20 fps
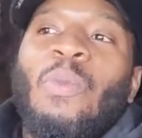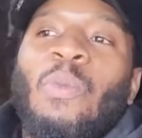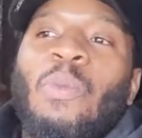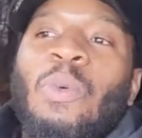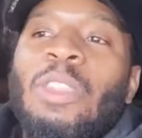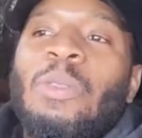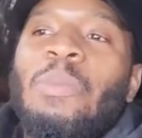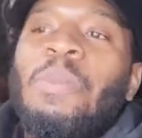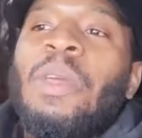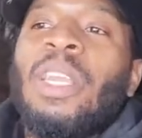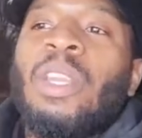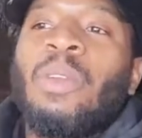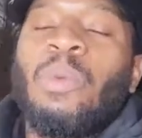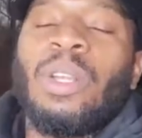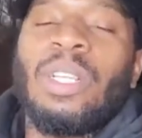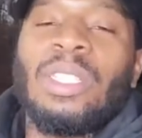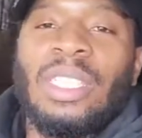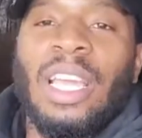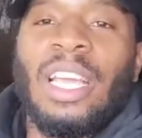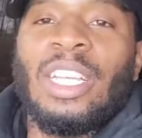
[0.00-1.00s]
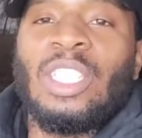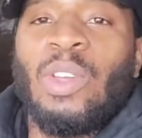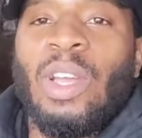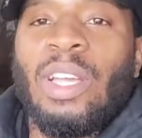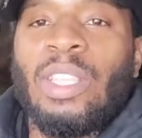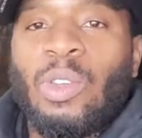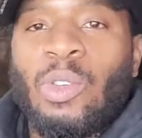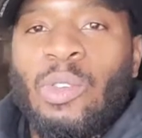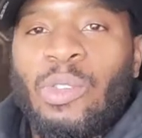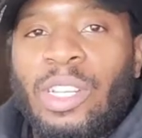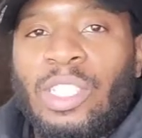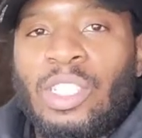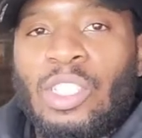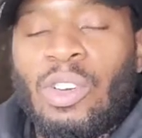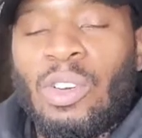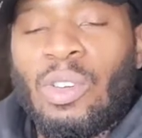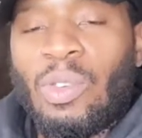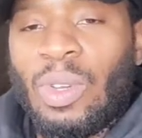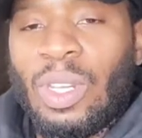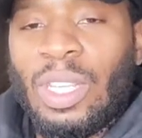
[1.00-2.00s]
with being a real estate agent, you have to create
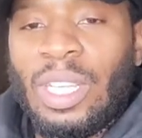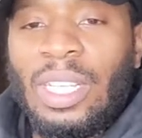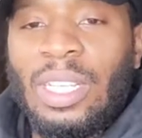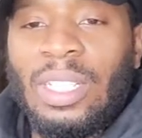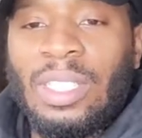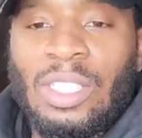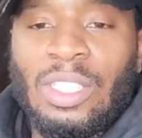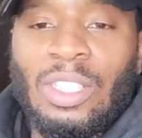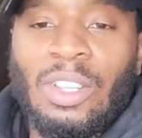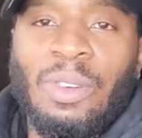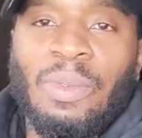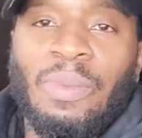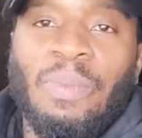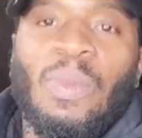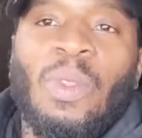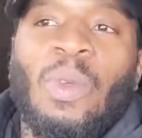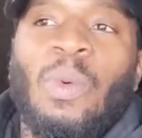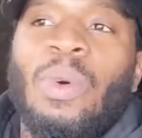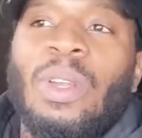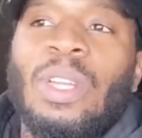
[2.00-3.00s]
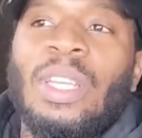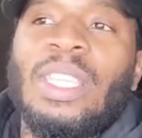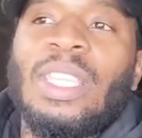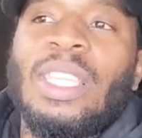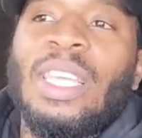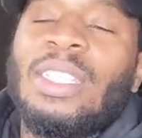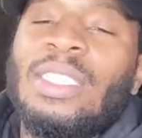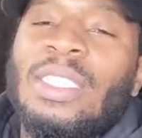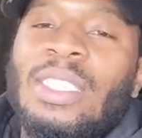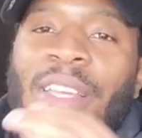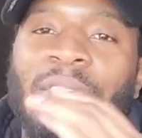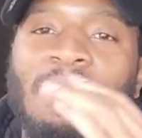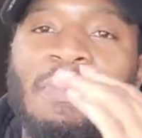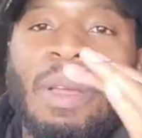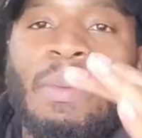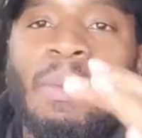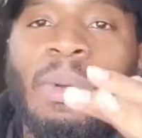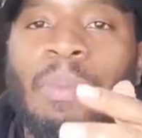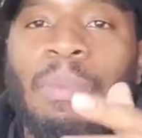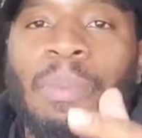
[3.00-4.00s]
your own leads. So one of the things that
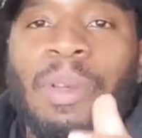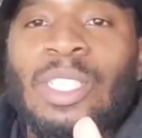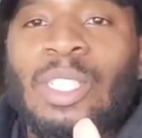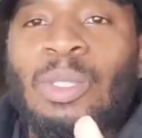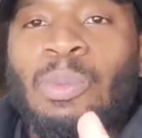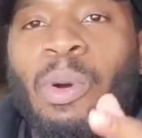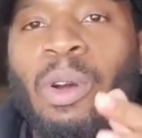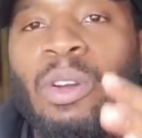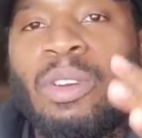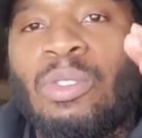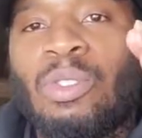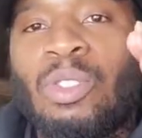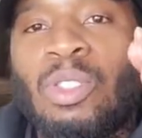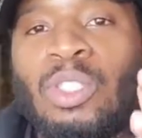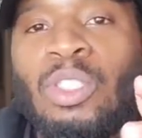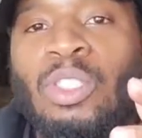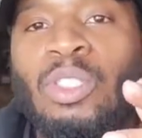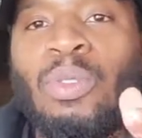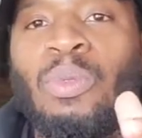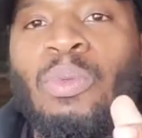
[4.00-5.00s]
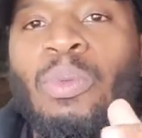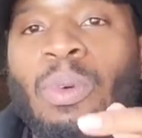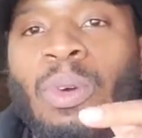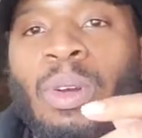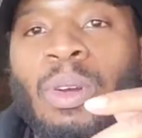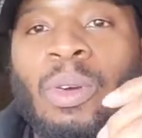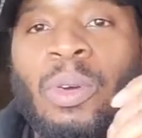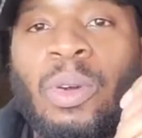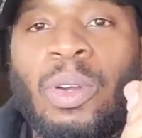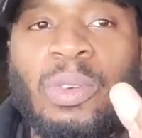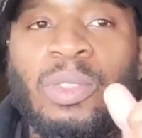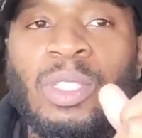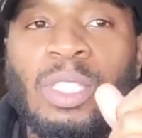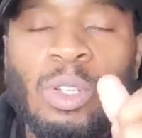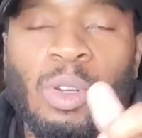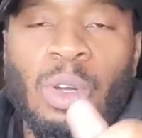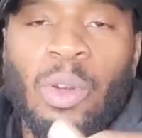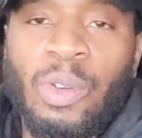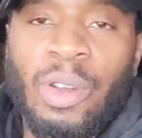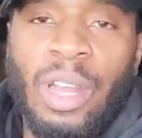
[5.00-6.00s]
me and my business partner used to do
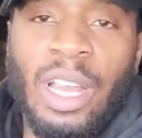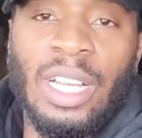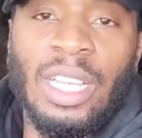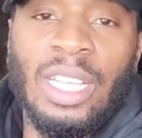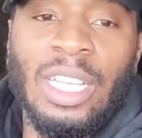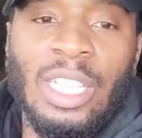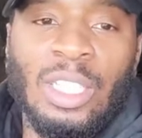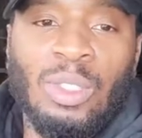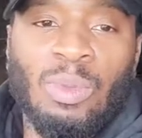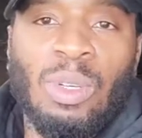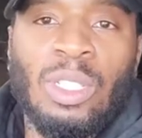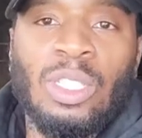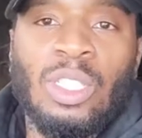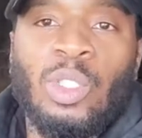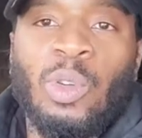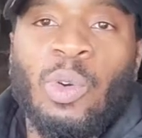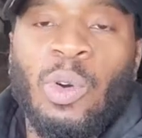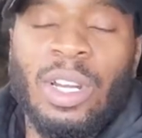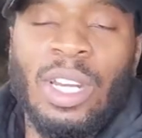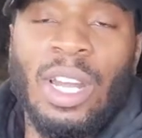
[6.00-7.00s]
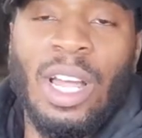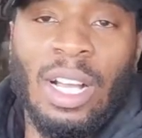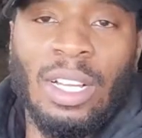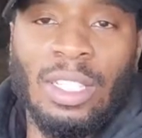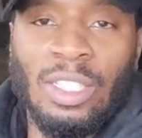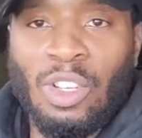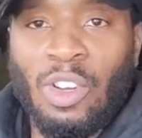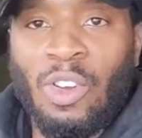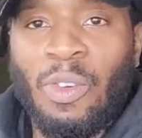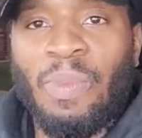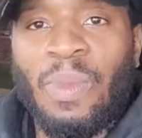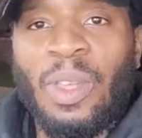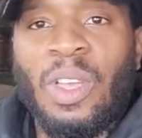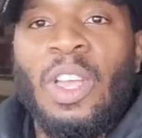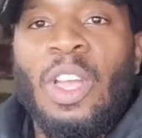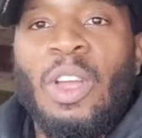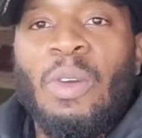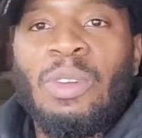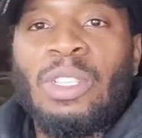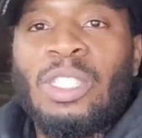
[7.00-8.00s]
to create leads was door knock. So
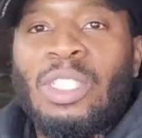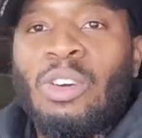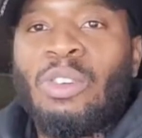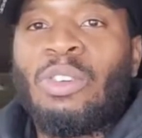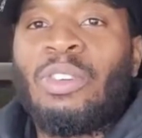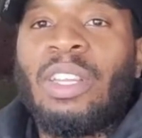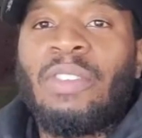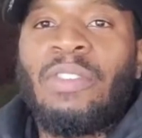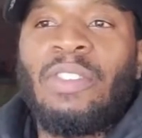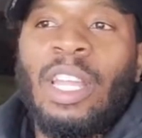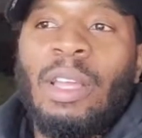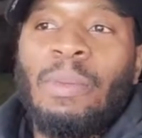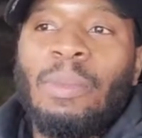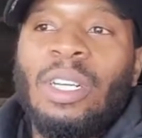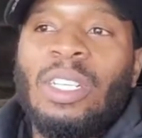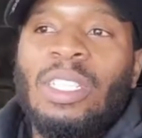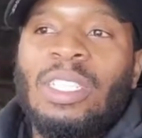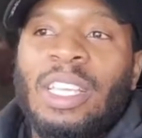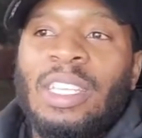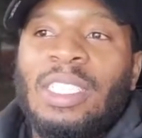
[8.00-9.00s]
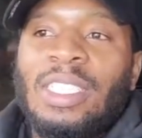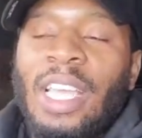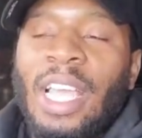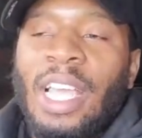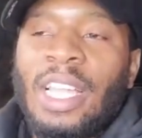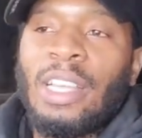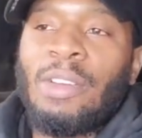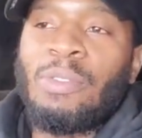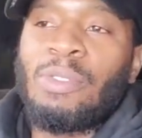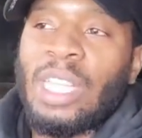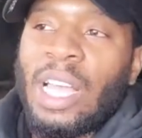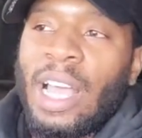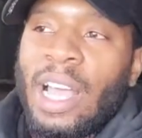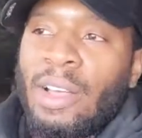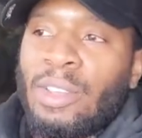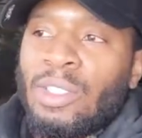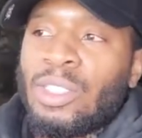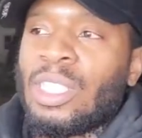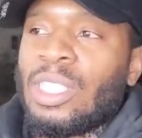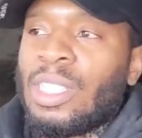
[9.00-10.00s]
we used to go to different neighborhoods and say there was a
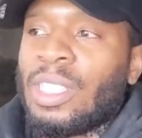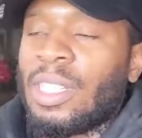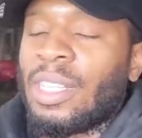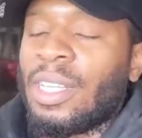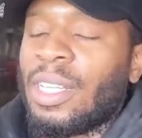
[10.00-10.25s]
house for